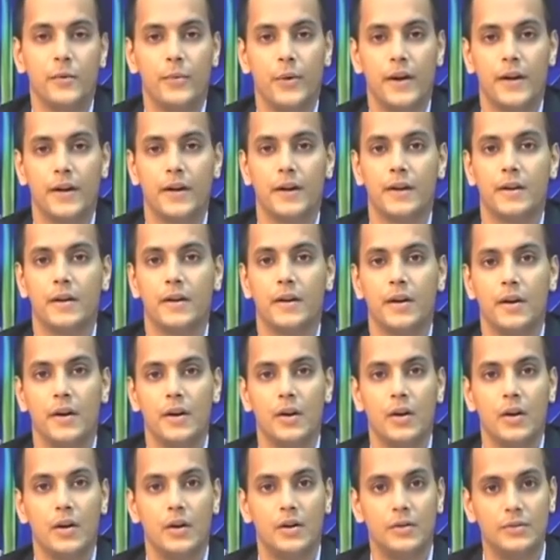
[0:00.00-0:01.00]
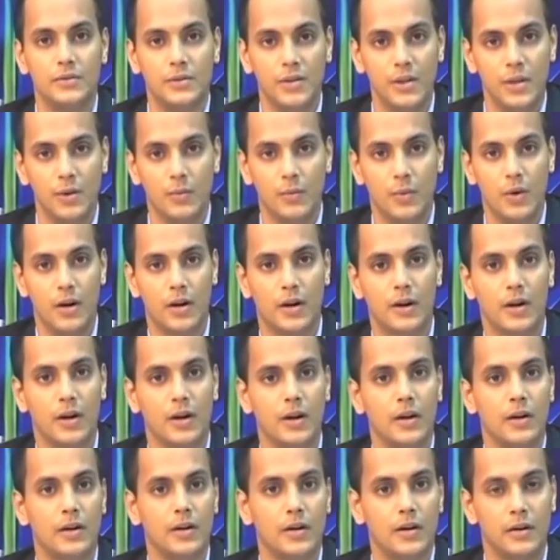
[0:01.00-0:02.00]
eliminate any
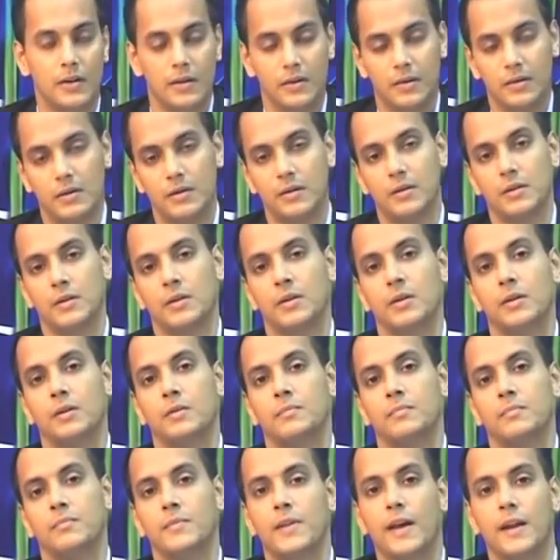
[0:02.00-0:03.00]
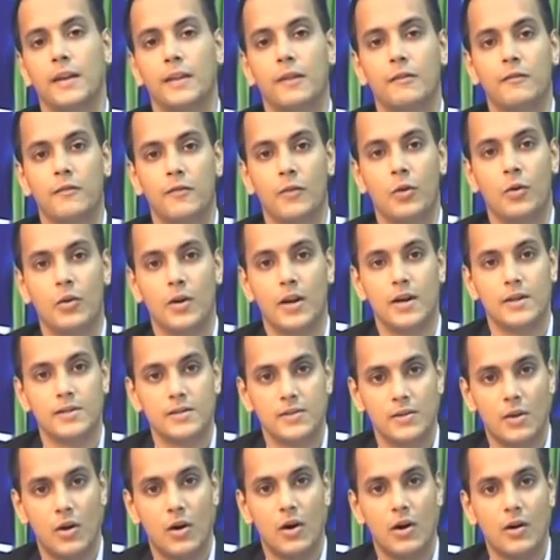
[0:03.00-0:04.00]
three dimensional effects which are
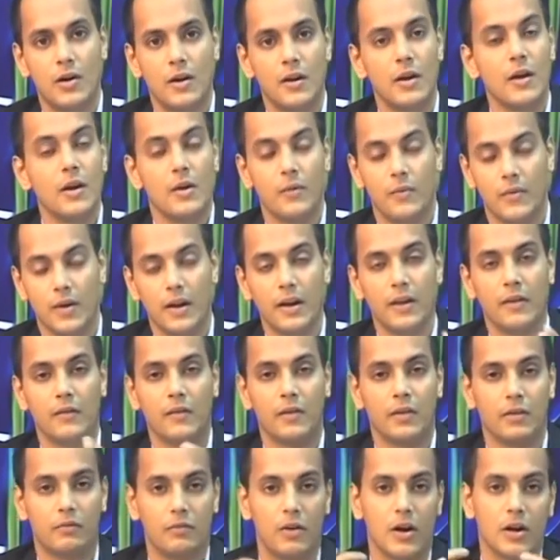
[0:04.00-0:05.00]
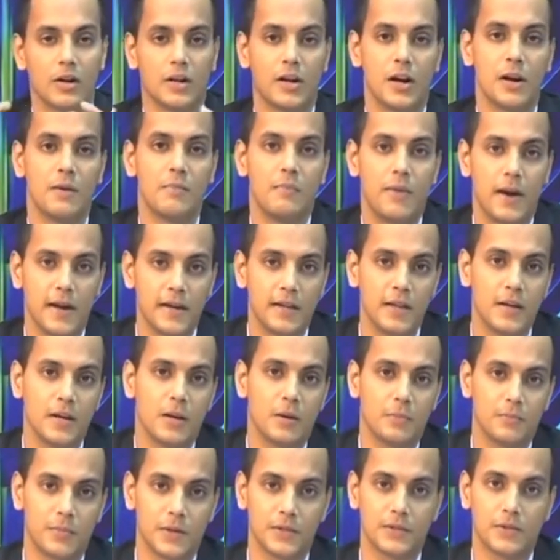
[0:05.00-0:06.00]
likely to come up in a cascade
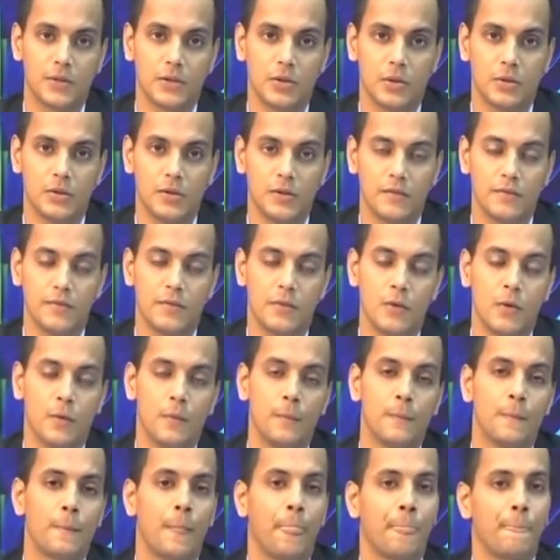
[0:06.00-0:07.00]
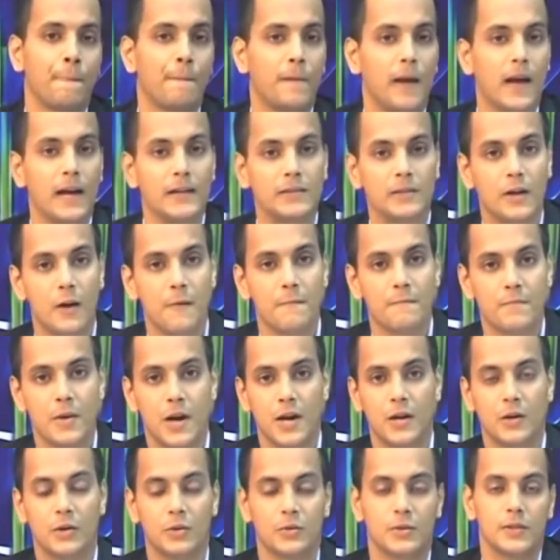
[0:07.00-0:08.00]
and uh, one of the sources of three
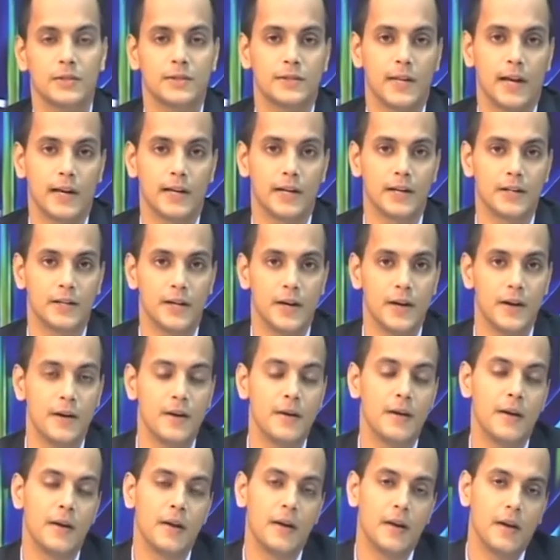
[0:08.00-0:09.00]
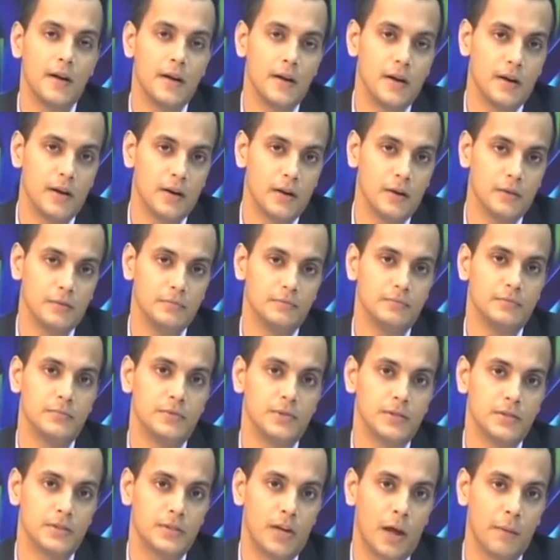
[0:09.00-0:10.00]
dimensionality is the presence of
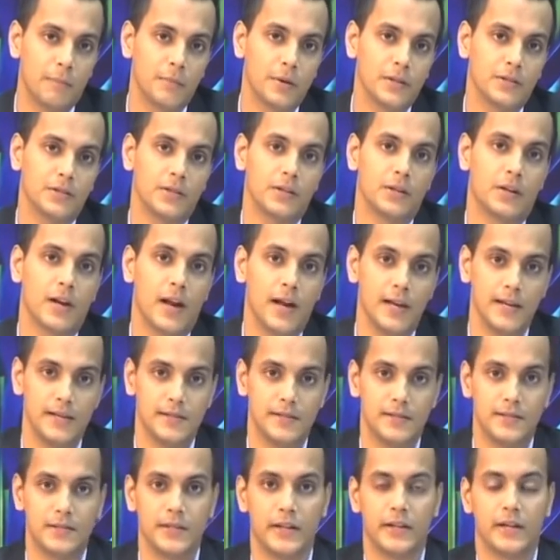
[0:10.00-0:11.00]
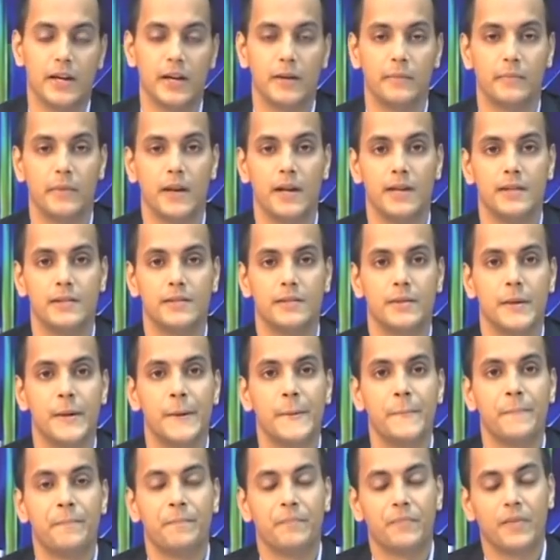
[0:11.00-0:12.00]
boundary layer. So, one would like to
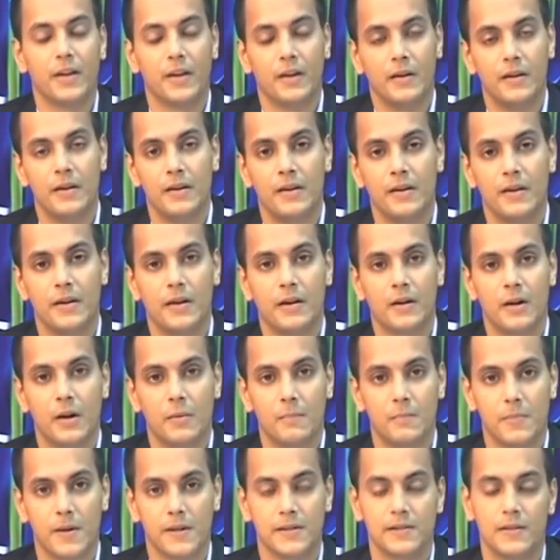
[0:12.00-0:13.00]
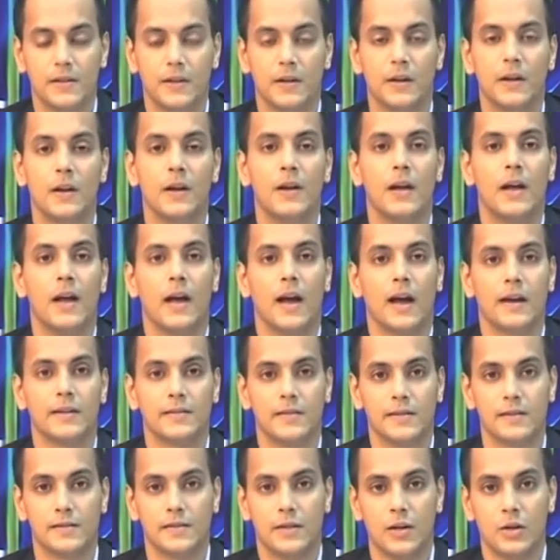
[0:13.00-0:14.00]
remove boundary layer from the end
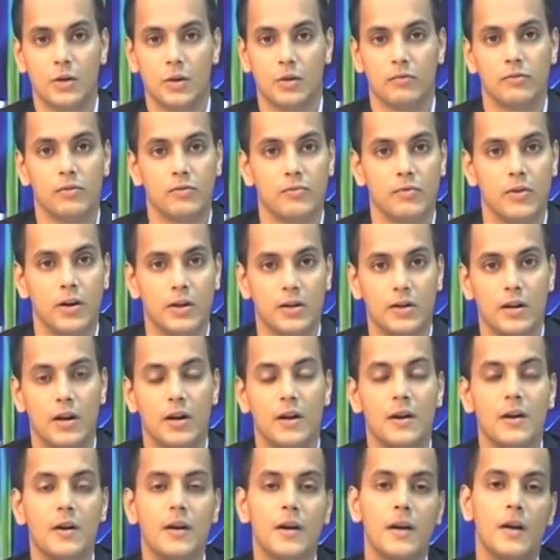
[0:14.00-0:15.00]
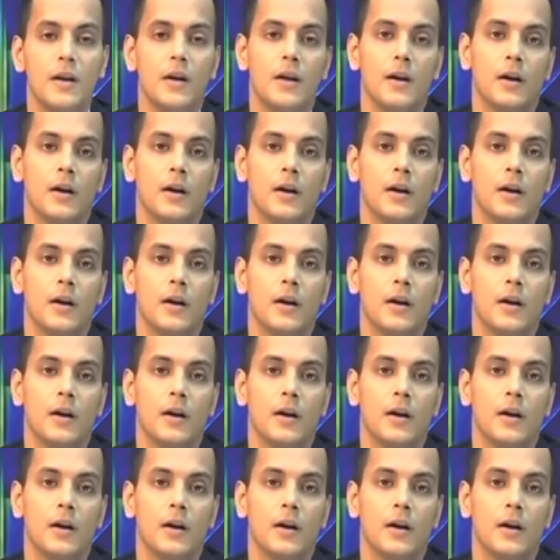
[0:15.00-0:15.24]
walls of a cascade and so